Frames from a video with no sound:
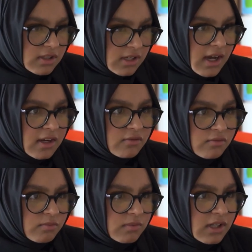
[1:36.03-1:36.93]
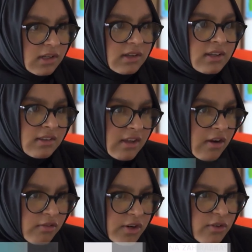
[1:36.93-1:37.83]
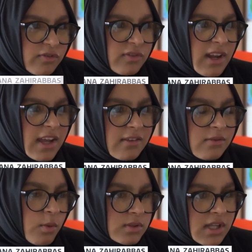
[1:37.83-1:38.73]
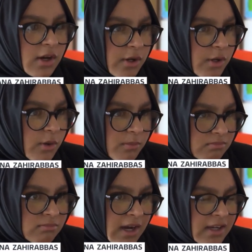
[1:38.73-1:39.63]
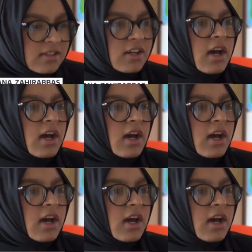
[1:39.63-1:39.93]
kind of get rid of like thoughts that are in your mind.